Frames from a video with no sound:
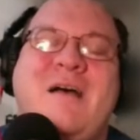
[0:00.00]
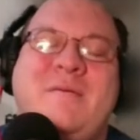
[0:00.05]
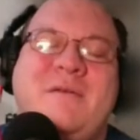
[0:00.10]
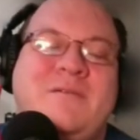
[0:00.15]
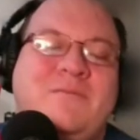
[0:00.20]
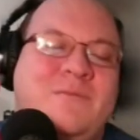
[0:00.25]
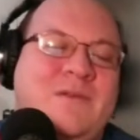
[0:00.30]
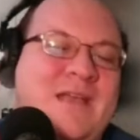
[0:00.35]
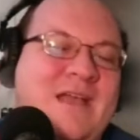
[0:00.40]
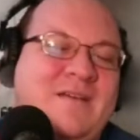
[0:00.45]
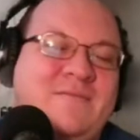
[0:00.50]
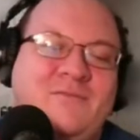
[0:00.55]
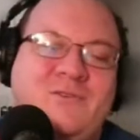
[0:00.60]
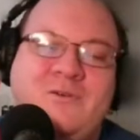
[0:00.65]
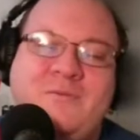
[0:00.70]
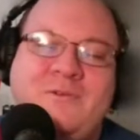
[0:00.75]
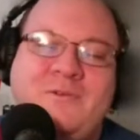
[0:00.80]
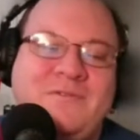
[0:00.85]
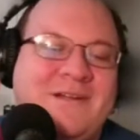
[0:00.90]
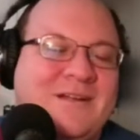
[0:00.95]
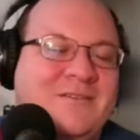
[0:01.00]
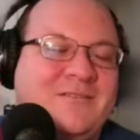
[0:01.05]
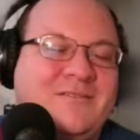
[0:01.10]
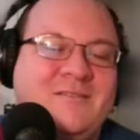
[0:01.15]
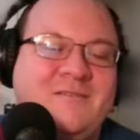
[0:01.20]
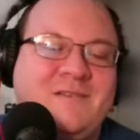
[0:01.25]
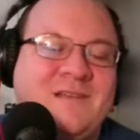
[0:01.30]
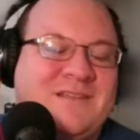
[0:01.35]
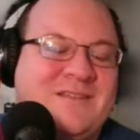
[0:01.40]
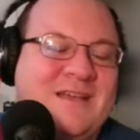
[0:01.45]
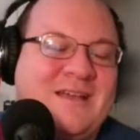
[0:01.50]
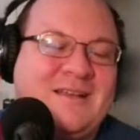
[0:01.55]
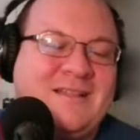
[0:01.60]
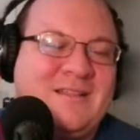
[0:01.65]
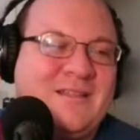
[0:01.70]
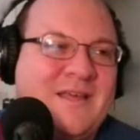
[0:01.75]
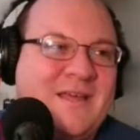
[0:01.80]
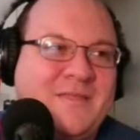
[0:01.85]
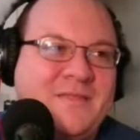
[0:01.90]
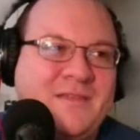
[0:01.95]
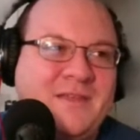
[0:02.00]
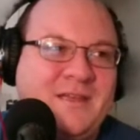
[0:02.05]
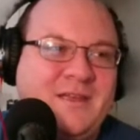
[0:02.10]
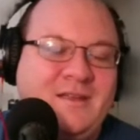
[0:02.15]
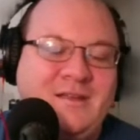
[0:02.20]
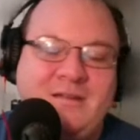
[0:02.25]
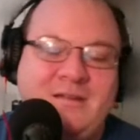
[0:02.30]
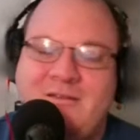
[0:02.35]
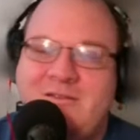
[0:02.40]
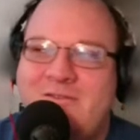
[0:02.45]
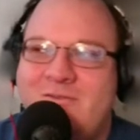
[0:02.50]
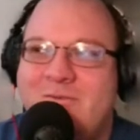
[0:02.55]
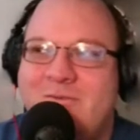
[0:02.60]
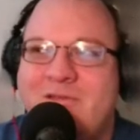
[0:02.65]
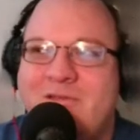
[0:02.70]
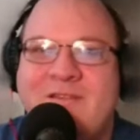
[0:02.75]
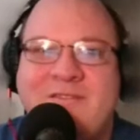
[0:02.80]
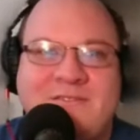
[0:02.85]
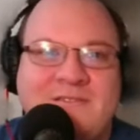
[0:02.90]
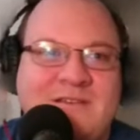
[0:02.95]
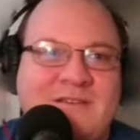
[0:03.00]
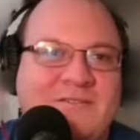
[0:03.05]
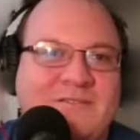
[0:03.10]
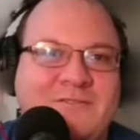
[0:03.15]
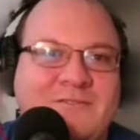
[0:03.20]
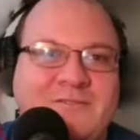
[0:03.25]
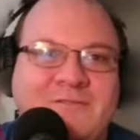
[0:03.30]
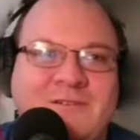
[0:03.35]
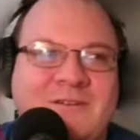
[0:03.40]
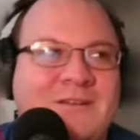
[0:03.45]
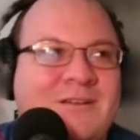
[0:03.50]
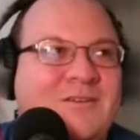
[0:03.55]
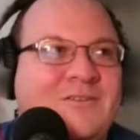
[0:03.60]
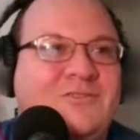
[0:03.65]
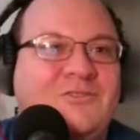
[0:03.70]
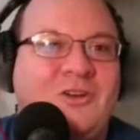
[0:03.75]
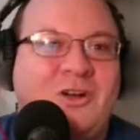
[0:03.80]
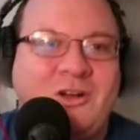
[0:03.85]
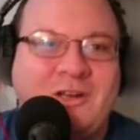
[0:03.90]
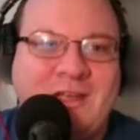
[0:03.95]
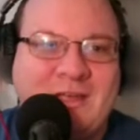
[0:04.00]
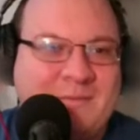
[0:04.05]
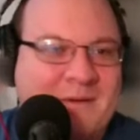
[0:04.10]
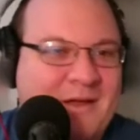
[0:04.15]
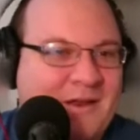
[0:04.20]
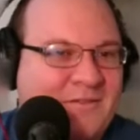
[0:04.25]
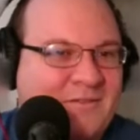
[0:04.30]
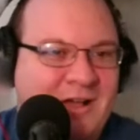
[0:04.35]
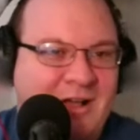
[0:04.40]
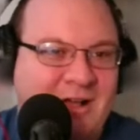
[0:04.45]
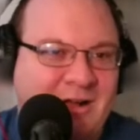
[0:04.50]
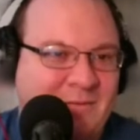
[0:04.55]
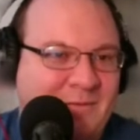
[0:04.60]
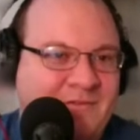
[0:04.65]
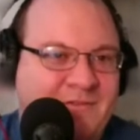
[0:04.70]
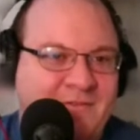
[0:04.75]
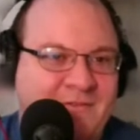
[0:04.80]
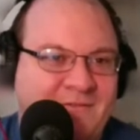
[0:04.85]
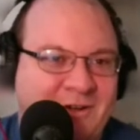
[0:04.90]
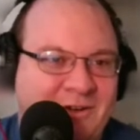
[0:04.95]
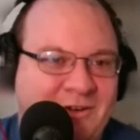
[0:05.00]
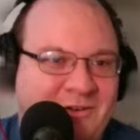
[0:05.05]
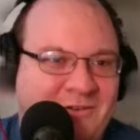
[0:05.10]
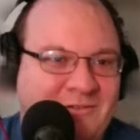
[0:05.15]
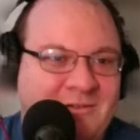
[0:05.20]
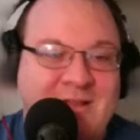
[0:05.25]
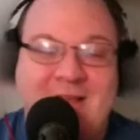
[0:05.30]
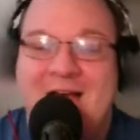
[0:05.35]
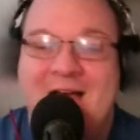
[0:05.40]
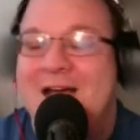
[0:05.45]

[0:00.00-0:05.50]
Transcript: I mean, we have Roman records of exactly that thing. Julius Caesar talking about his conquest of Gaul.